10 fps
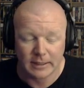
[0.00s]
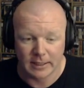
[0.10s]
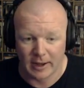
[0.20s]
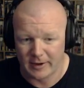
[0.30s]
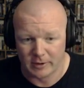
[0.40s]

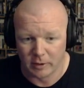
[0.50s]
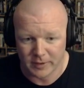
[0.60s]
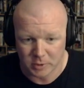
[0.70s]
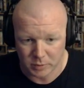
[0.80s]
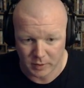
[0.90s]
Now, I don't know if
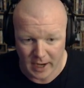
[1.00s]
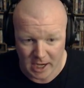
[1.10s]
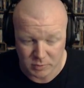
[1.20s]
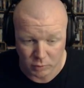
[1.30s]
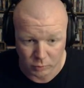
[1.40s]
that's what their
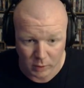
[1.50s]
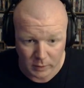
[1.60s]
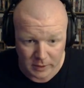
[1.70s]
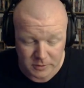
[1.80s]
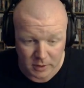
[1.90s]
actual
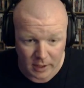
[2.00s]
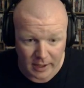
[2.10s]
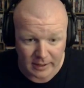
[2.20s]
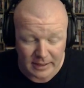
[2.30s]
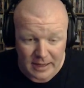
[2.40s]
role is or
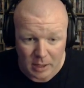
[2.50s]
not,